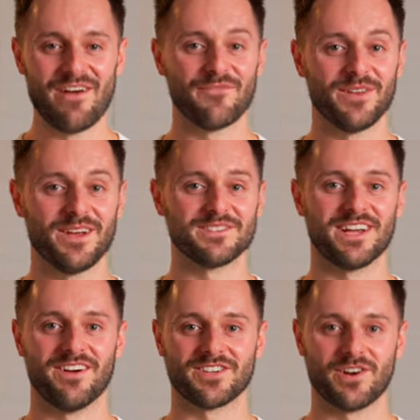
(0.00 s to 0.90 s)
Everyone knows the
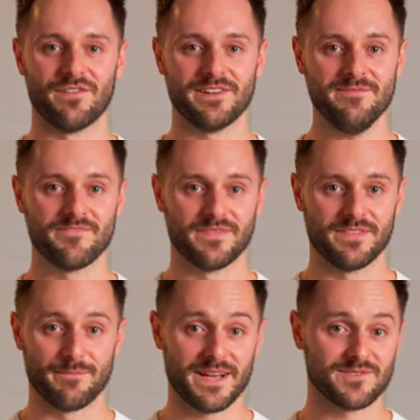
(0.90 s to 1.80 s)
Irish coffee.
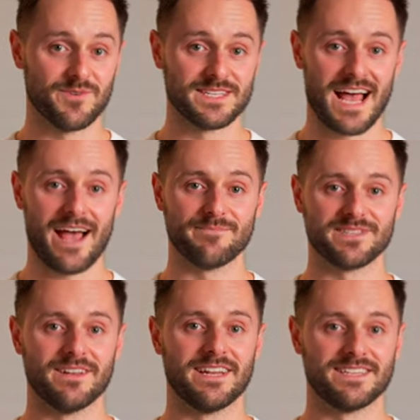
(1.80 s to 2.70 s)
The best ones are absolutely